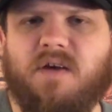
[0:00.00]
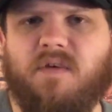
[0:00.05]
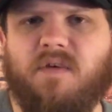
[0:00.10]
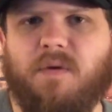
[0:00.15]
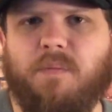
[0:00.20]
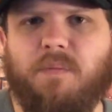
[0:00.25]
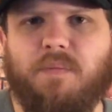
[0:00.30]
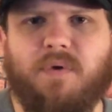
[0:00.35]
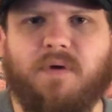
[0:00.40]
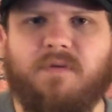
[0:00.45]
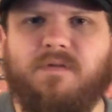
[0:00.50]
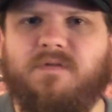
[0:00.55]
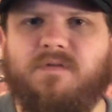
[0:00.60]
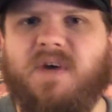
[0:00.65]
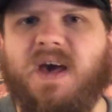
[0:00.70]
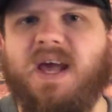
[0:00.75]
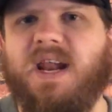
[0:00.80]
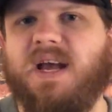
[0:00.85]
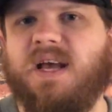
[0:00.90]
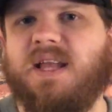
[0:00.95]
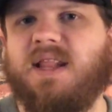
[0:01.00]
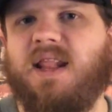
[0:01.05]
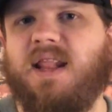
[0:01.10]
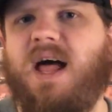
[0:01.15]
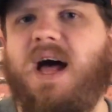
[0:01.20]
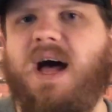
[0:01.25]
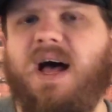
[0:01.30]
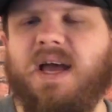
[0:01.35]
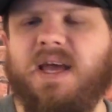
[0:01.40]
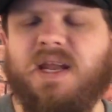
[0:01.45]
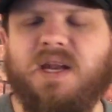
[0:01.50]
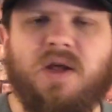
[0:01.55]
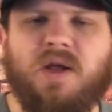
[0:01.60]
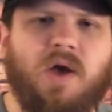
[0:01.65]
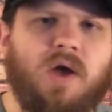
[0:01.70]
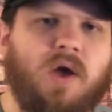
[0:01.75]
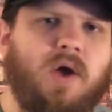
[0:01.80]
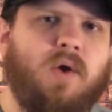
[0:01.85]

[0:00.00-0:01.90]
of a prophetic line